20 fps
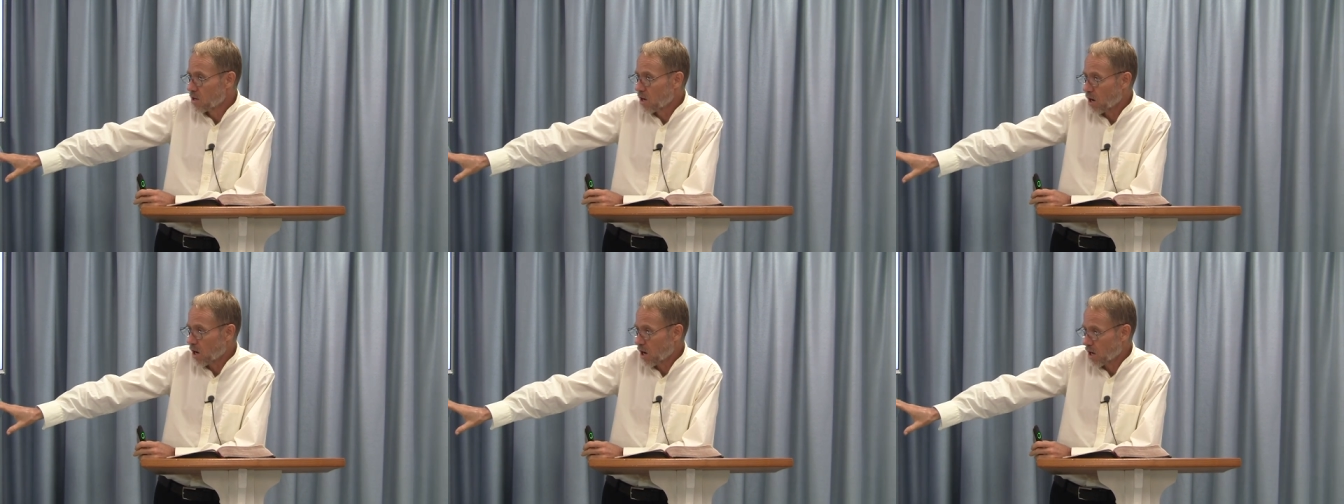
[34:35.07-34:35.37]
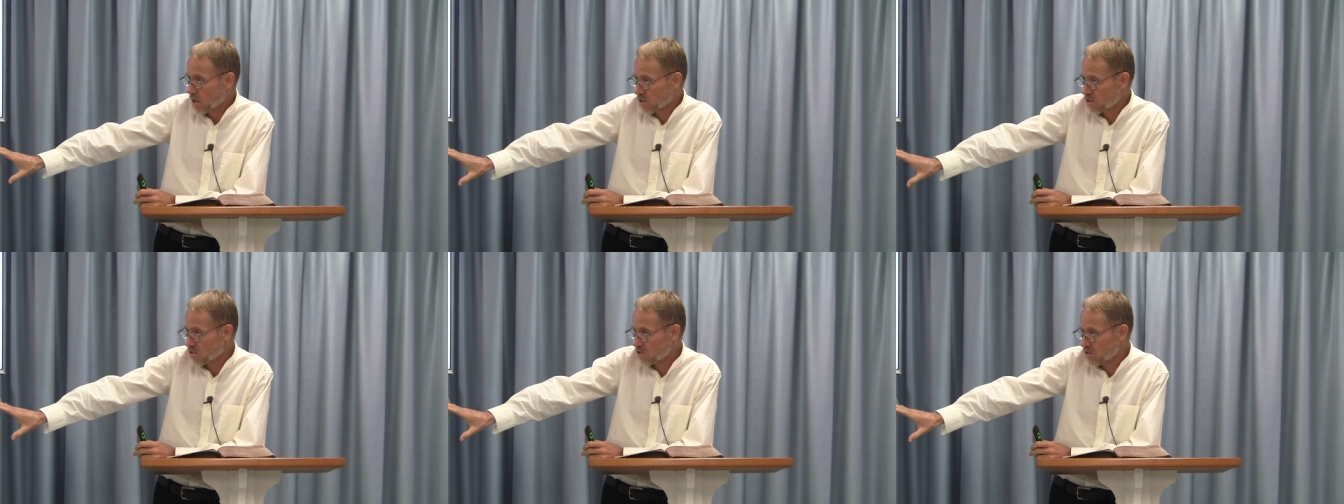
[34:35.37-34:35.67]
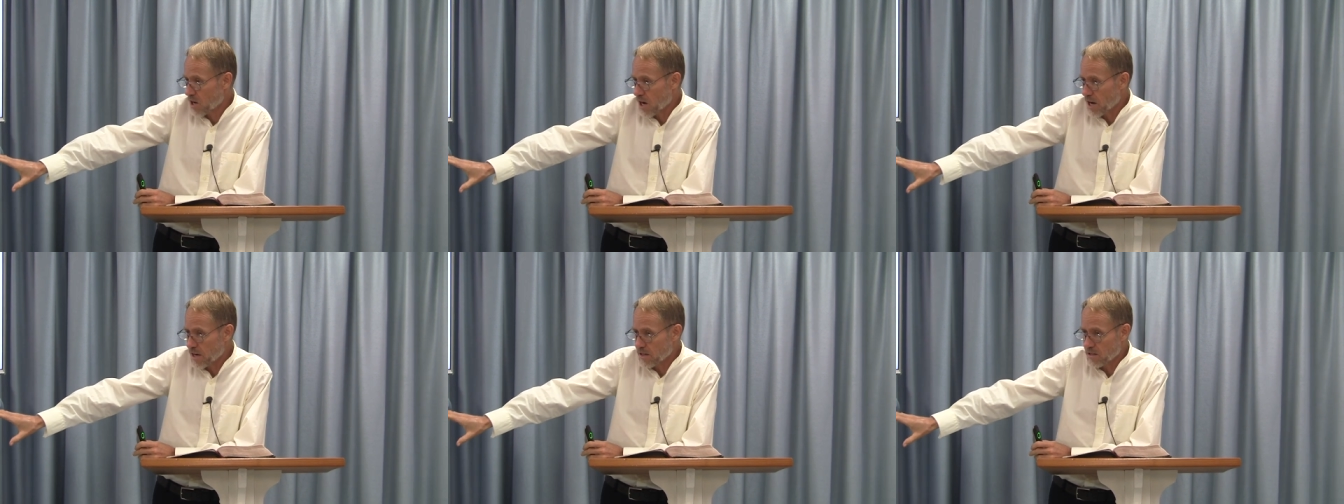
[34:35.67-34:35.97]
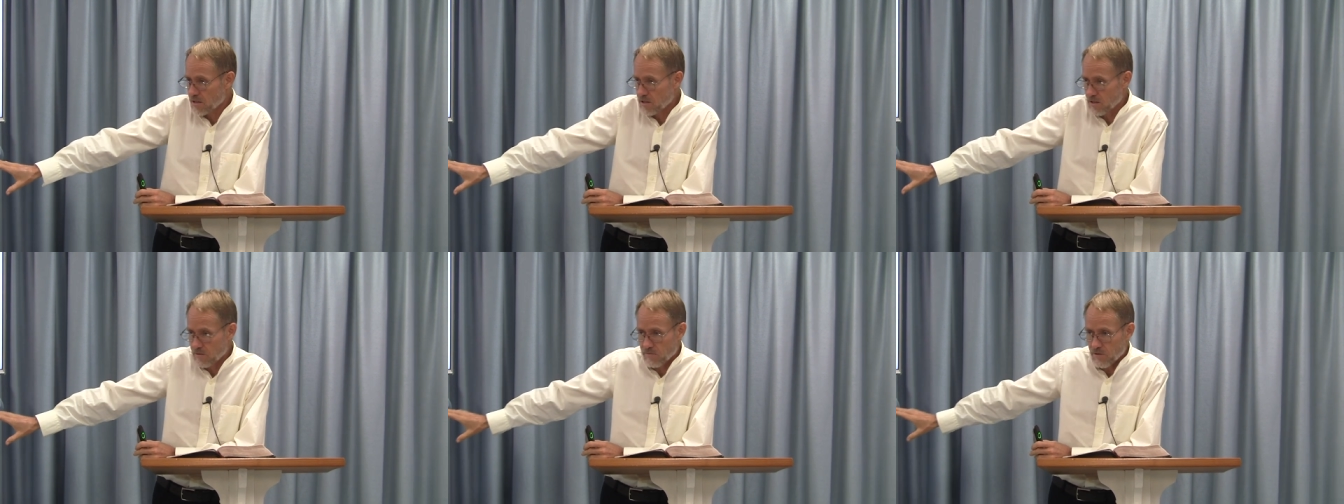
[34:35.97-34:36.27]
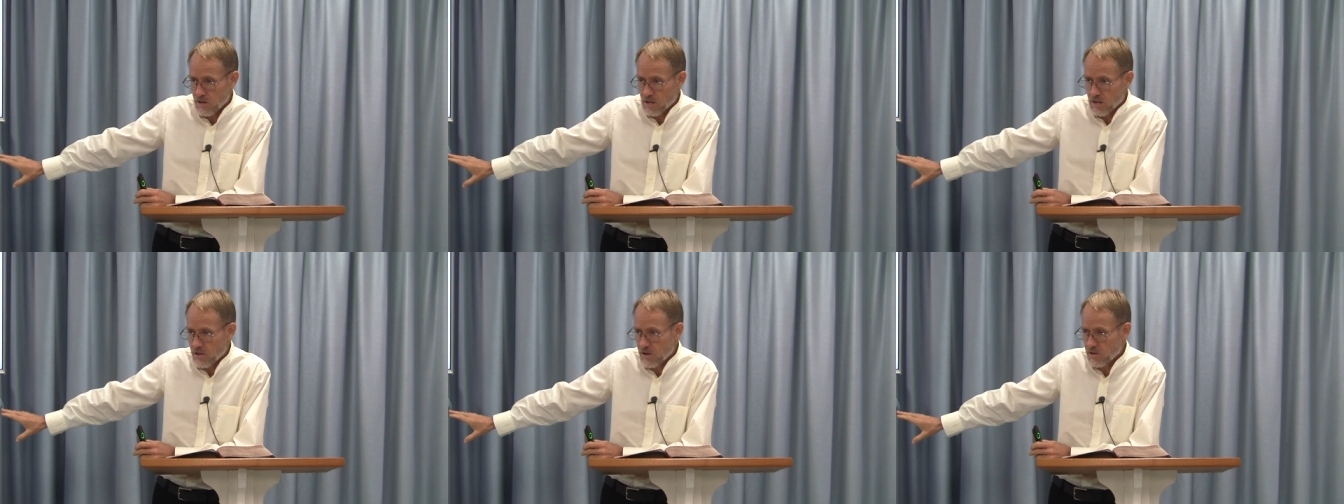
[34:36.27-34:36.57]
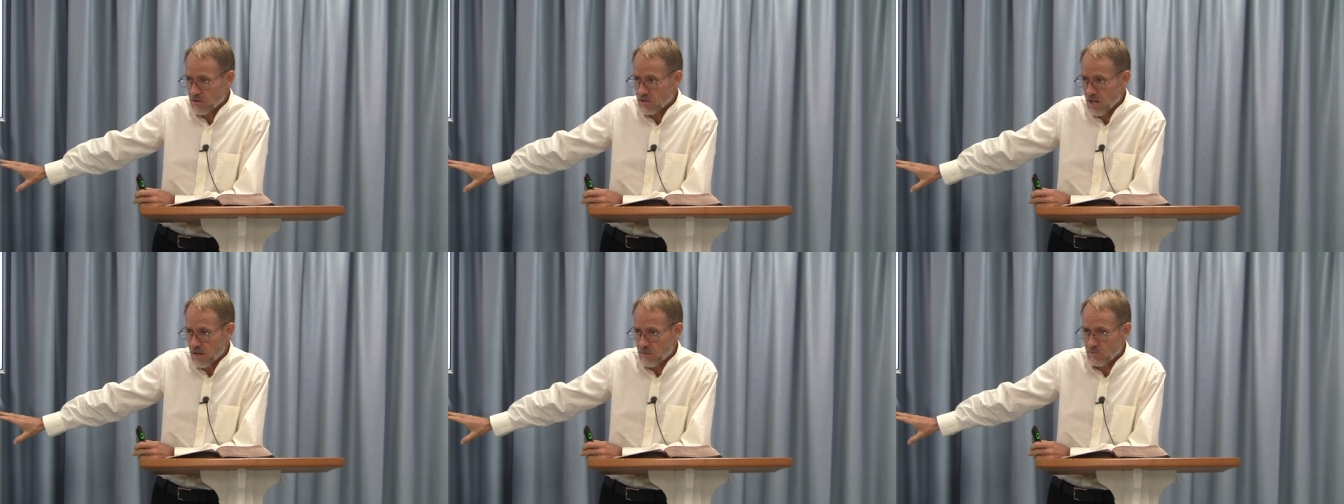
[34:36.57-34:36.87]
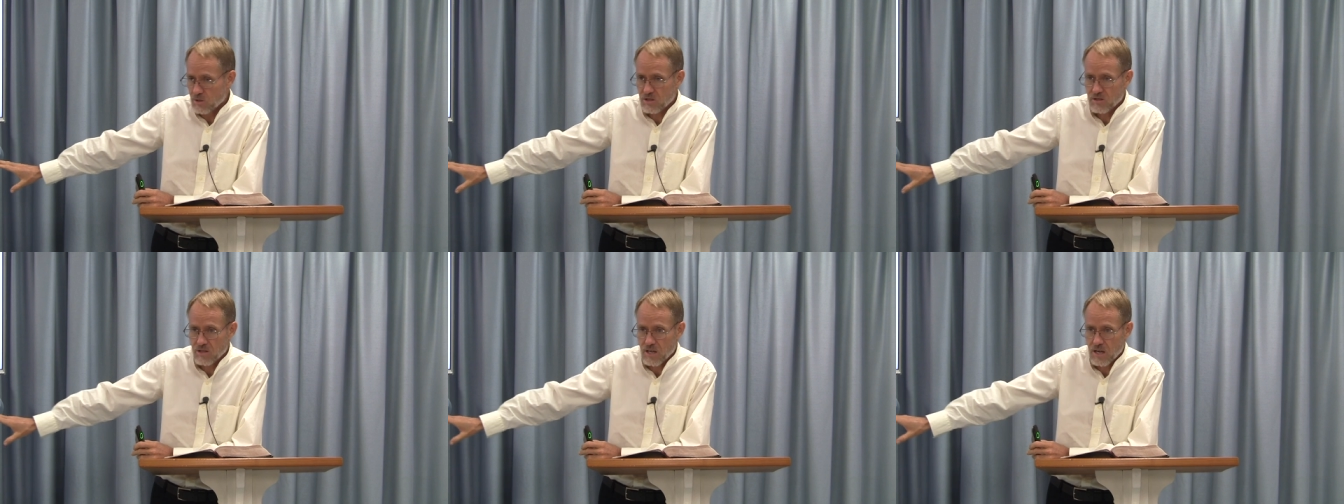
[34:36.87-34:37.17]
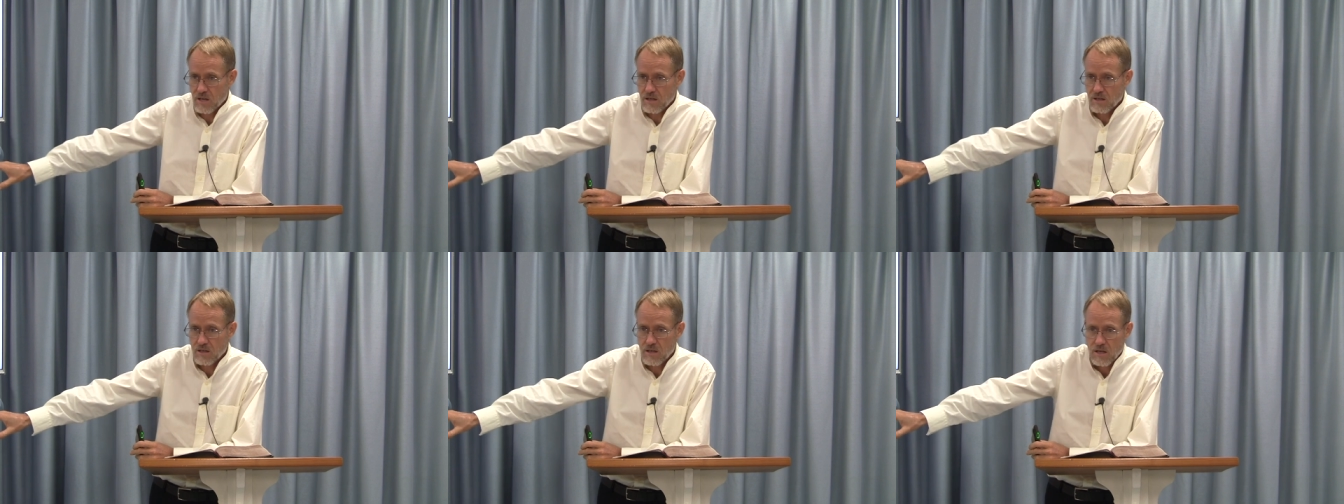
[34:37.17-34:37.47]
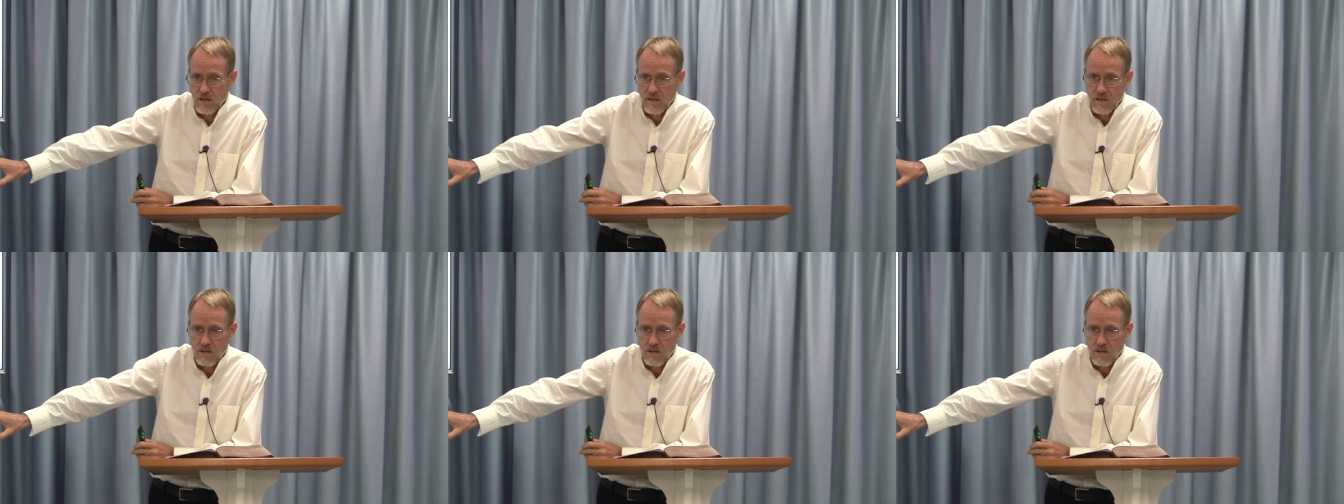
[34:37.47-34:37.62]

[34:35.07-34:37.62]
on a sign in front of their table saying